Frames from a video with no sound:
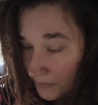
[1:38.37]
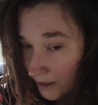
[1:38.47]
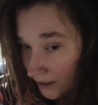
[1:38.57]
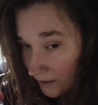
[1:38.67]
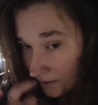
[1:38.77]

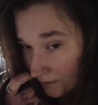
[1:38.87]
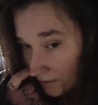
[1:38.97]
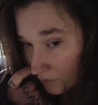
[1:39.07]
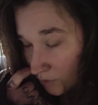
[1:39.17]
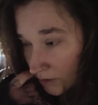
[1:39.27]
and
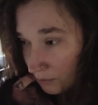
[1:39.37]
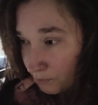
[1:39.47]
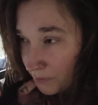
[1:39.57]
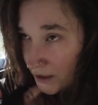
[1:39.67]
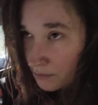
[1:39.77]
one of the
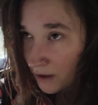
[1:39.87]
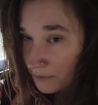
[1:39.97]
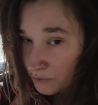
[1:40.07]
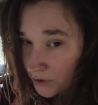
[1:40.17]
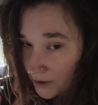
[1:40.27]
biggest
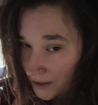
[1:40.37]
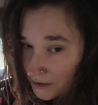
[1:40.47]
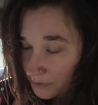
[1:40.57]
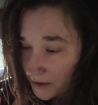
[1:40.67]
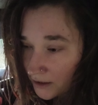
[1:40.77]
problems with the
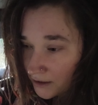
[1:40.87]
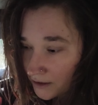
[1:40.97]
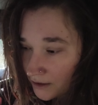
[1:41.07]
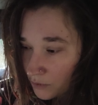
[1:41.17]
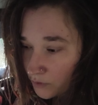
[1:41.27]
last bed that I
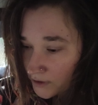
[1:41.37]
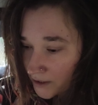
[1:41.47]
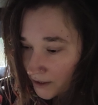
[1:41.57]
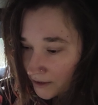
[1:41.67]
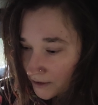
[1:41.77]
did was
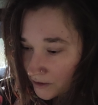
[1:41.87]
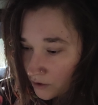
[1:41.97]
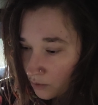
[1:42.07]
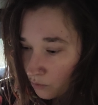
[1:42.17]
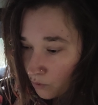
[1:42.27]
that it
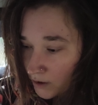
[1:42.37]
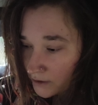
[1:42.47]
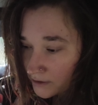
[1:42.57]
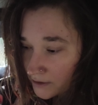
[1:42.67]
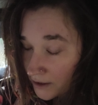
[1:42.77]

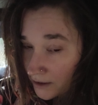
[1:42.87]
was